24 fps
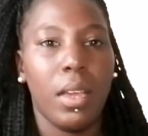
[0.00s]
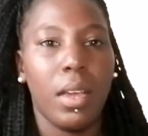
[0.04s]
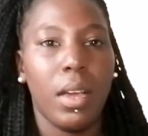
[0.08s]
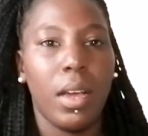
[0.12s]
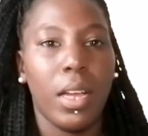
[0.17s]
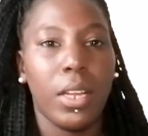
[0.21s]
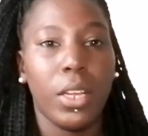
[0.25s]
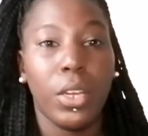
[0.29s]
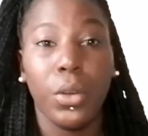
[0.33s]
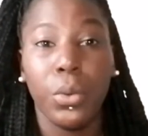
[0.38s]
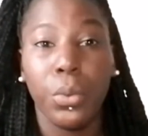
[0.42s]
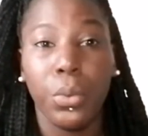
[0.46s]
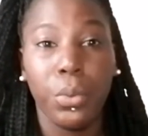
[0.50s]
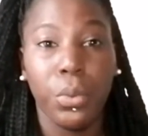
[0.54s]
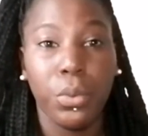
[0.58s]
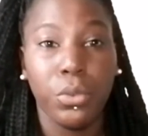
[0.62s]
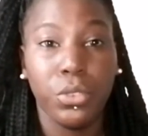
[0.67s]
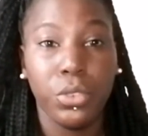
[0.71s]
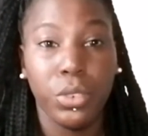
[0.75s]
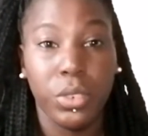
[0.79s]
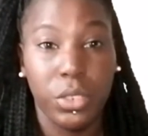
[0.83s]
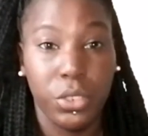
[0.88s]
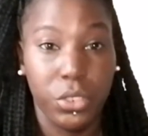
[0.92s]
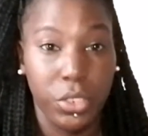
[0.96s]
I go
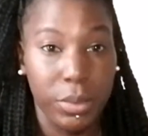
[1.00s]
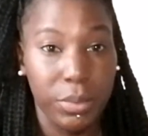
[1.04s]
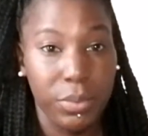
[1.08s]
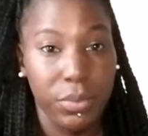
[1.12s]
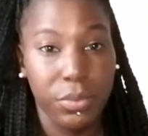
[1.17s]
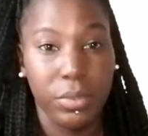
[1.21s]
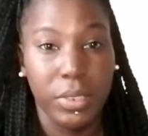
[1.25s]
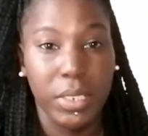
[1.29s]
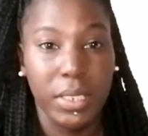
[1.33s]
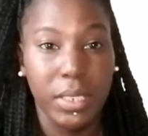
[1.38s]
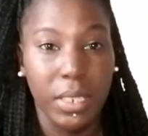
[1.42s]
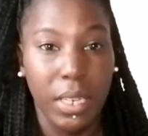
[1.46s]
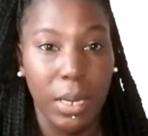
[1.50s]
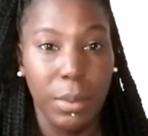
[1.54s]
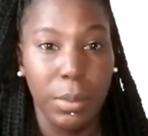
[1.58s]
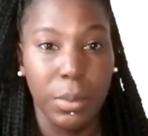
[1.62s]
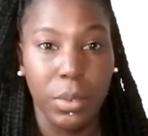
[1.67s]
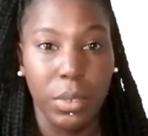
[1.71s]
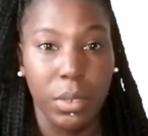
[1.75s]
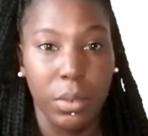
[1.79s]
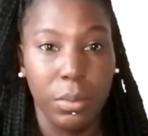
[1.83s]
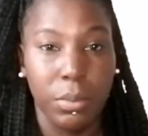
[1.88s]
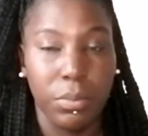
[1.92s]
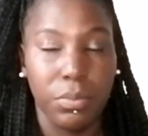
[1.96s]
to the gym 4
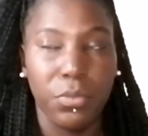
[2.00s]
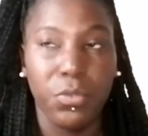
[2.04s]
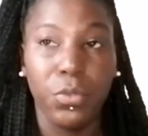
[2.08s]
times a